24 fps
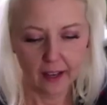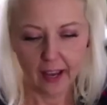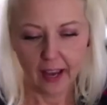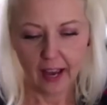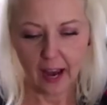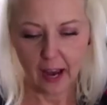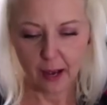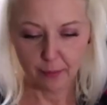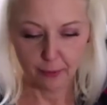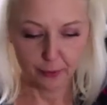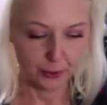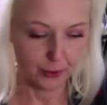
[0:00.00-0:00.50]

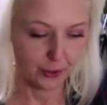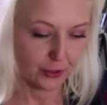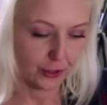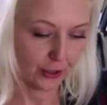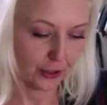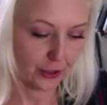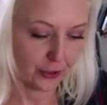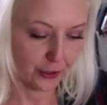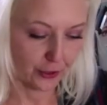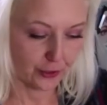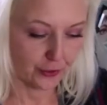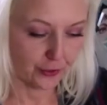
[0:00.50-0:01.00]
Apple
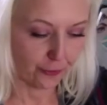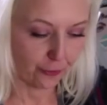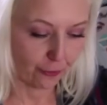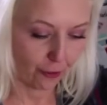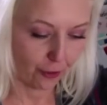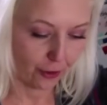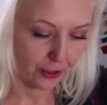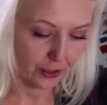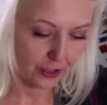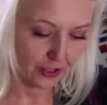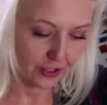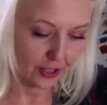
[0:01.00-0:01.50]
stickers
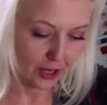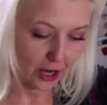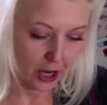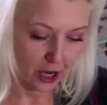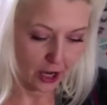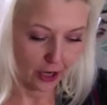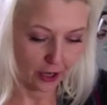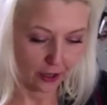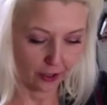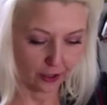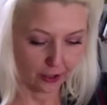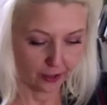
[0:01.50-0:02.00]
for
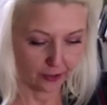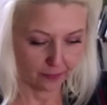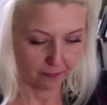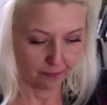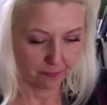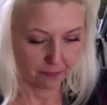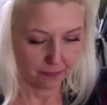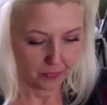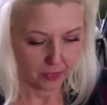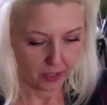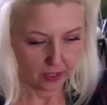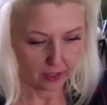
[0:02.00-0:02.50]
sale.
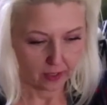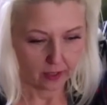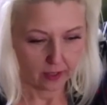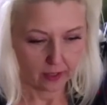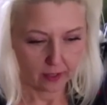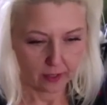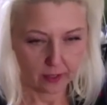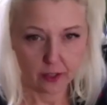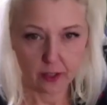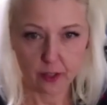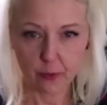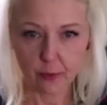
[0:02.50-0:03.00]

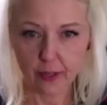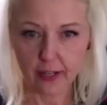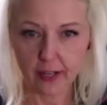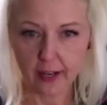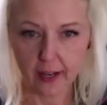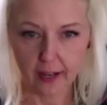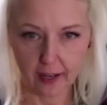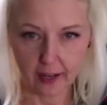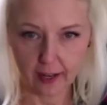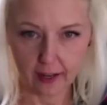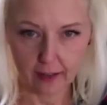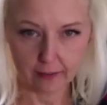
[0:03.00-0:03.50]
Here we
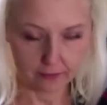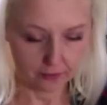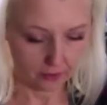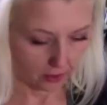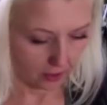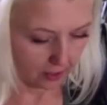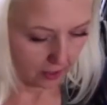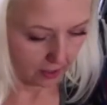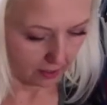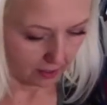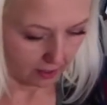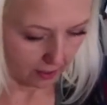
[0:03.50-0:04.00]
have
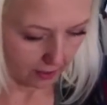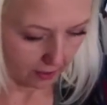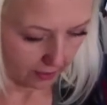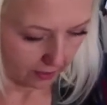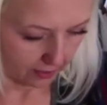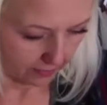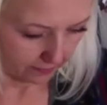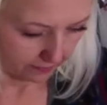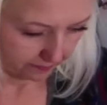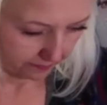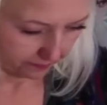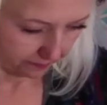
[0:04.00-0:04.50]
our...
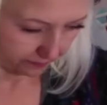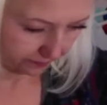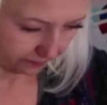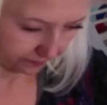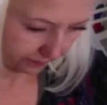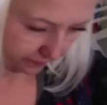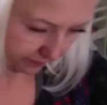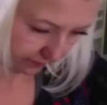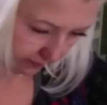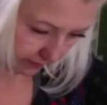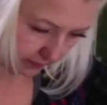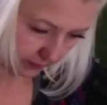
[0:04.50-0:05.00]

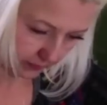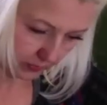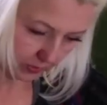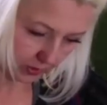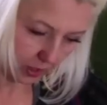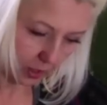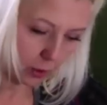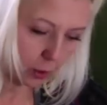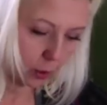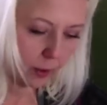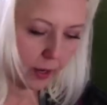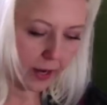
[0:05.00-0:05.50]

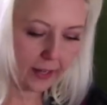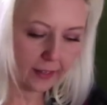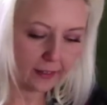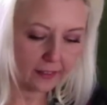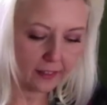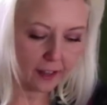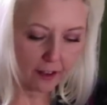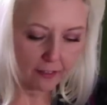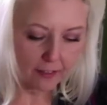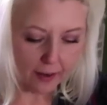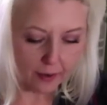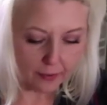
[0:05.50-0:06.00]
Oh, I
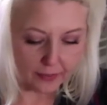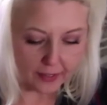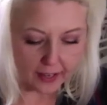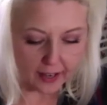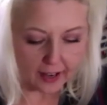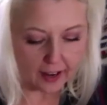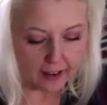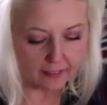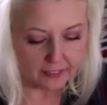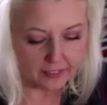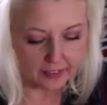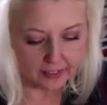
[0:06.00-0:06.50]
love how they
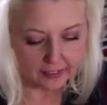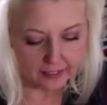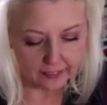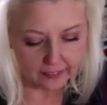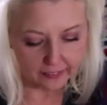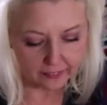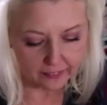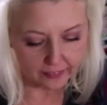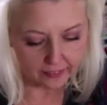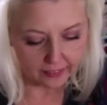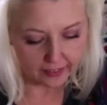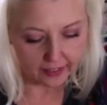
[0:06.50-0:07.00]
have the
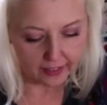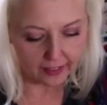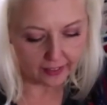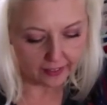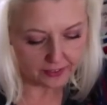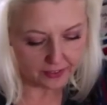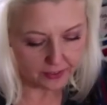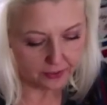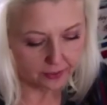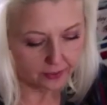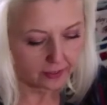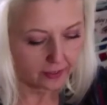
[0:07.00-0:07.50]
little thing
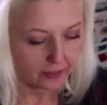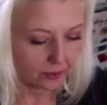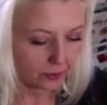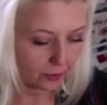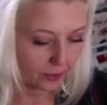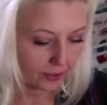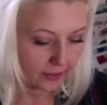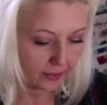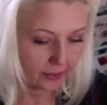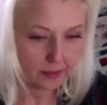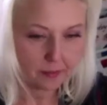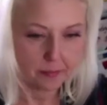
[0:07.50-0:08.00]
so you can
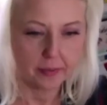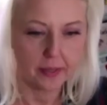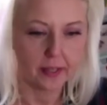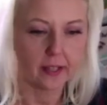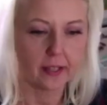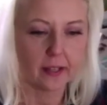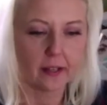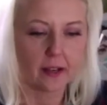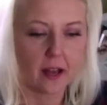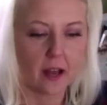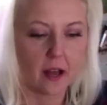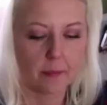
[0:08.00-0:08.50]
quickly pick
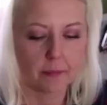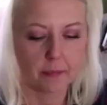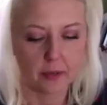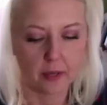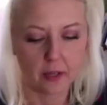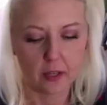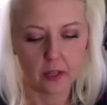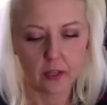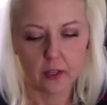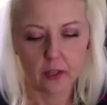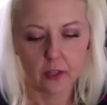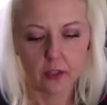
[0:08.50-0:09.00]
it up.
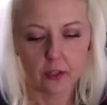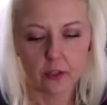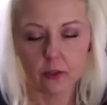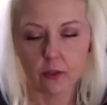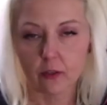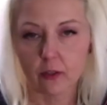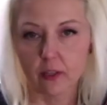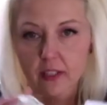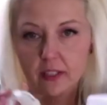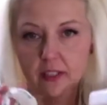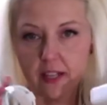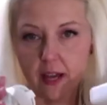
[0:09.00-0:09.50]

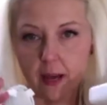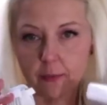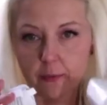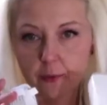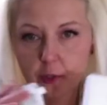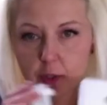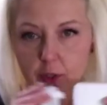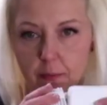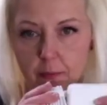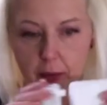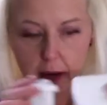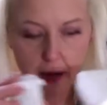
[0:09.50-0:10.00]
Your adapter
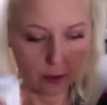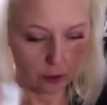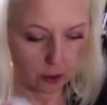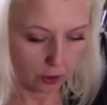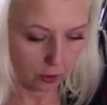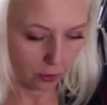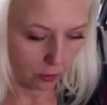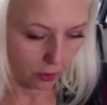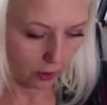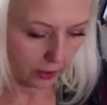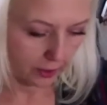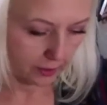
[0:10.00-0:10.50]
and power
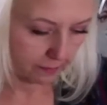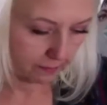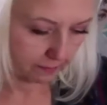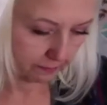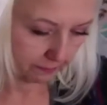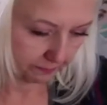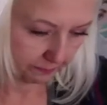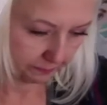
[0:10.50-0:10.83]
cord.